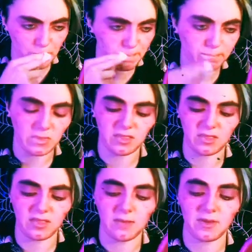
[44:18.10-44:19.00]
Nothing
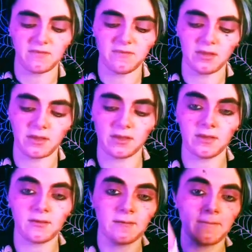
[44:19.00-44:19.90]
there, but it felt like it.
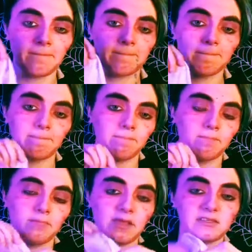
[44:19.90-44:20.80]

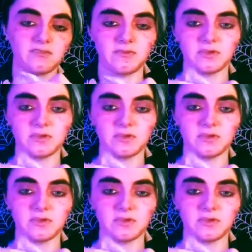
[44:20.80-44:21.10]
That's the first